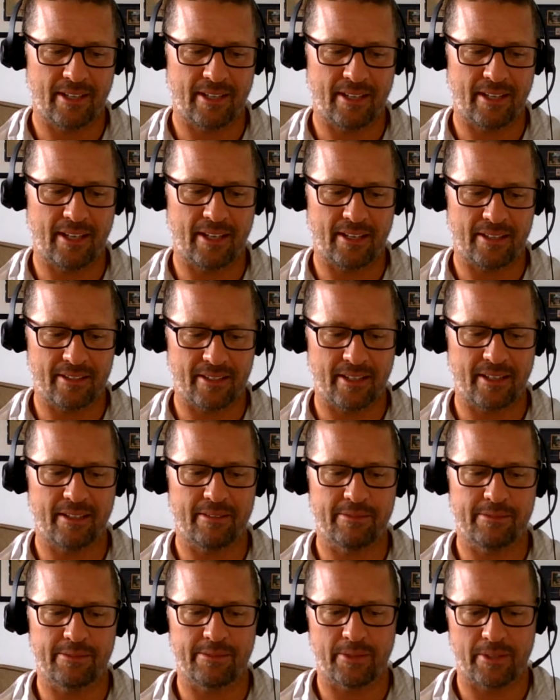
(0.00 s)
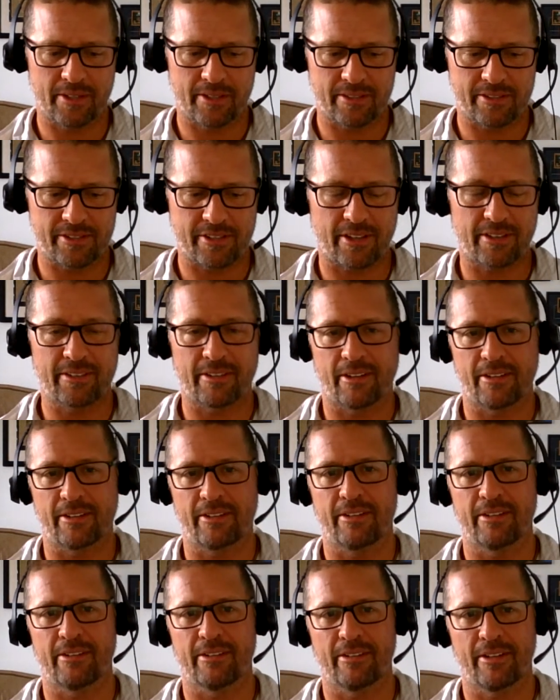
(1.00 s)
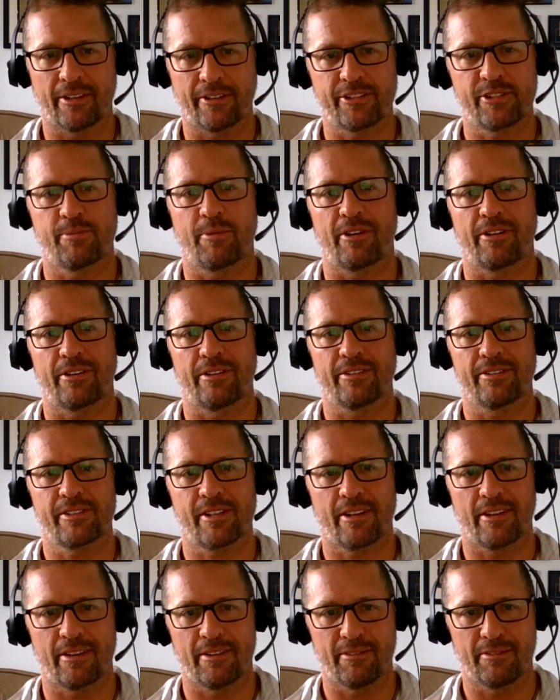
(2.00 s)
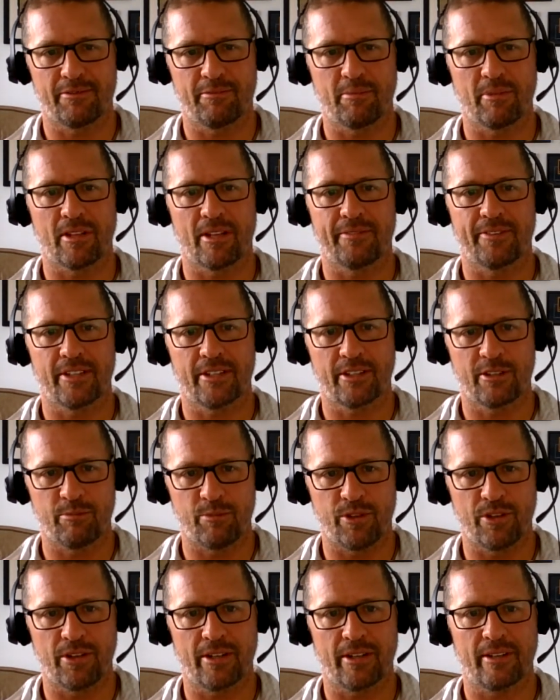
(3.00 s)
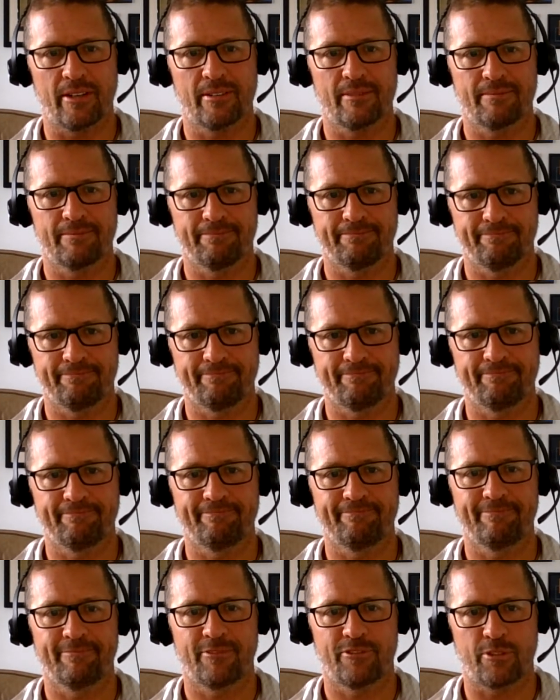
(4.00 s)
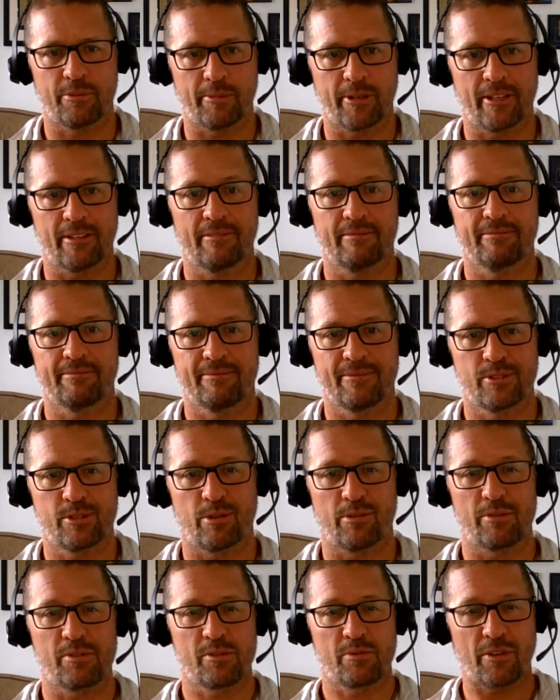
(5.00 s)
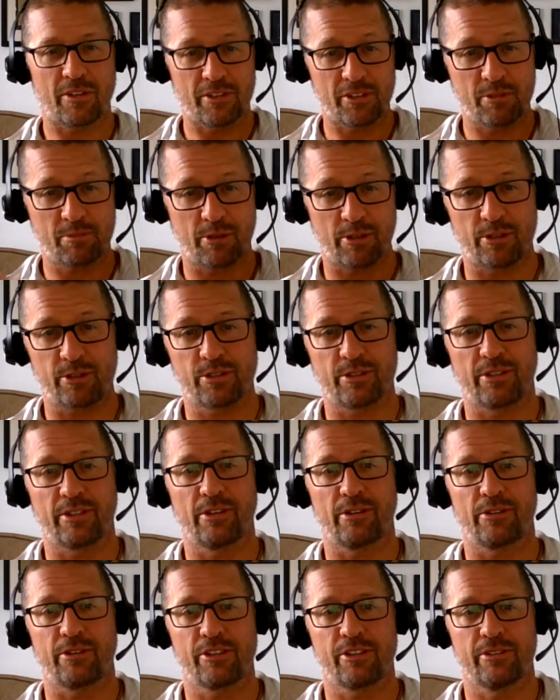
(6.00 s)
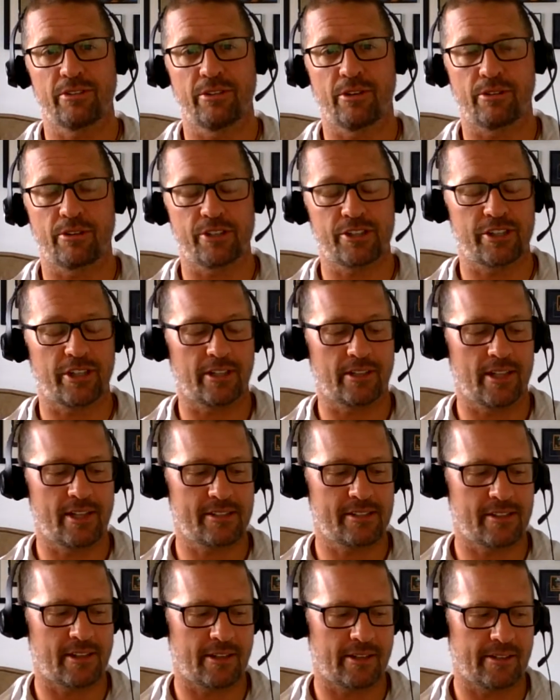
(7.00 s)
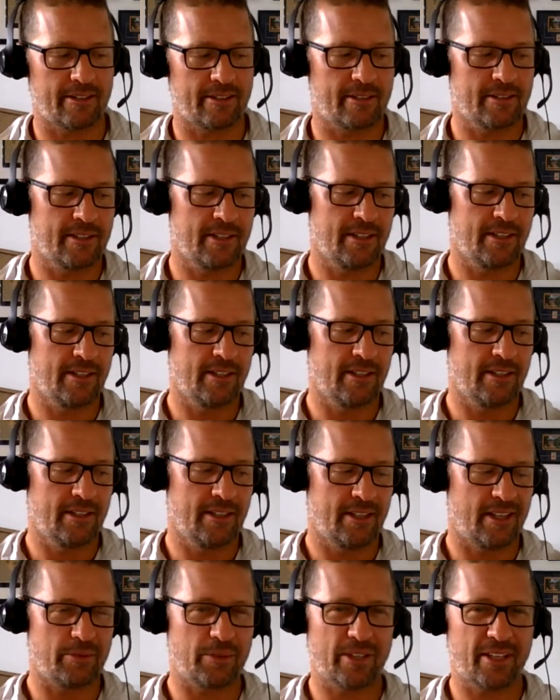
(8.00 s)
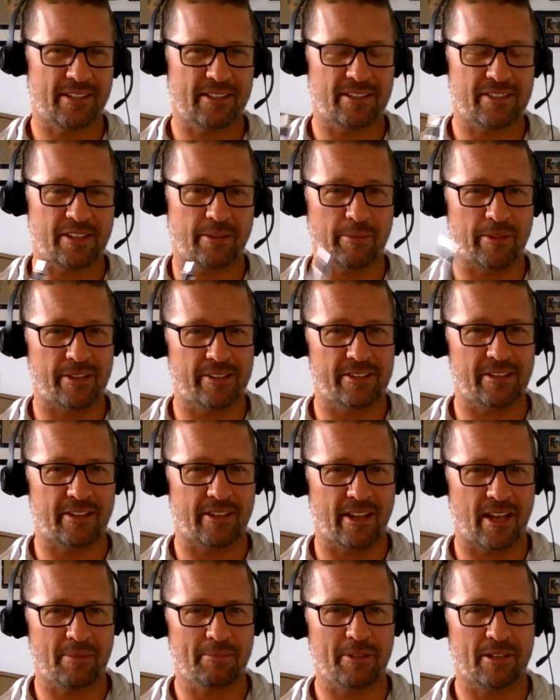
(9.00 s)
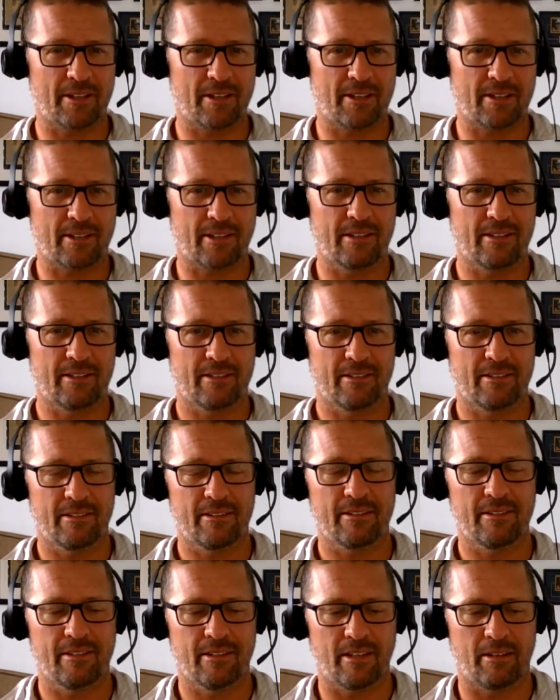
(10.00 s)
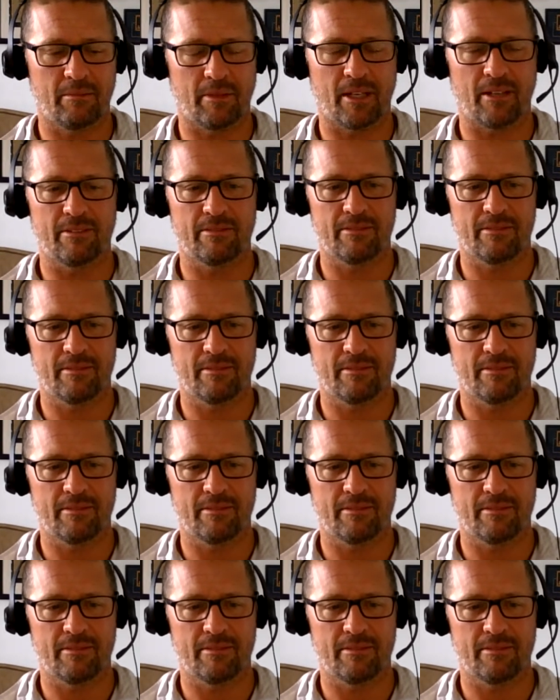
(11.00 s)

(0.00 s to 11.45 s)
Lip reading: And it was another experience of beloved community for me. So it was very spiritually nourishing last night. And we'll get to some of this in the epilogue about